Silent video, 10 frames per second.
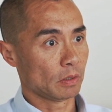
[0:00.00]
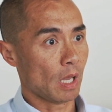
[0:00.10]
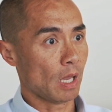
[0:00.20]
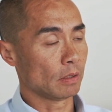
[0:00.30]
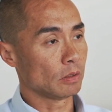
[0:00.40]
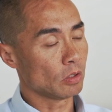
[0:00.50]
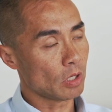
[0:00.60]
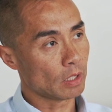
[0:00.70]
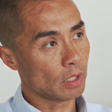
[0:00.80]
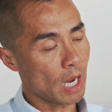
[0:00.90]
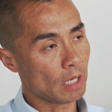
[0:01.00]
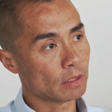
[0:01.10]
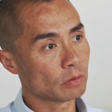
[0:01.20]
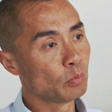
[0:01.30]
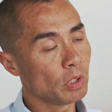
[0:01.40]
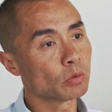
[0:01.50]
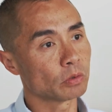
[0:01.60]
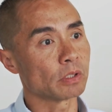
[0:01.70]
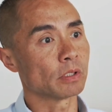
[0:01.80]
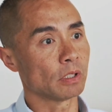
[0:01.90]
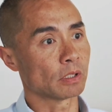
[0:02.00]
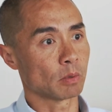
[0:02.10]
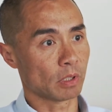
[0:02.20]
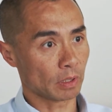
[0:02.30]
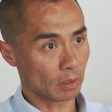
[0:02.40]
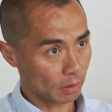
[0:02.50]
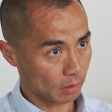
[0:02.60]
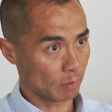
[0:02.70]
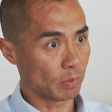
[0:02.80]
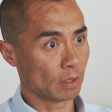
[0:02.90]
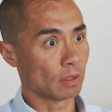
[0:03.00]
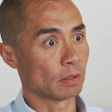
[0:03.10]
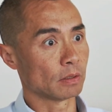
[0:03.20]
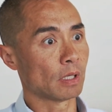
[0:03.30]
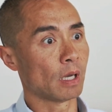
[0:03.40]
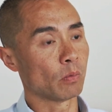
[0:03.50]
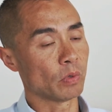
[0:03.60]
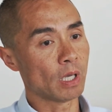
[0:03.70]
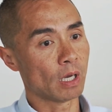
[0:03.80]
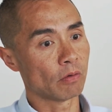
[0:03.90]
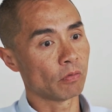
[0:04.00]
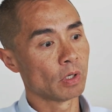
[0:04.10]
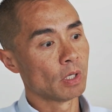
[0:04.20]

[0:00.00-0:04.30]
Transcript: And it's really good to see some of the competitors that we have.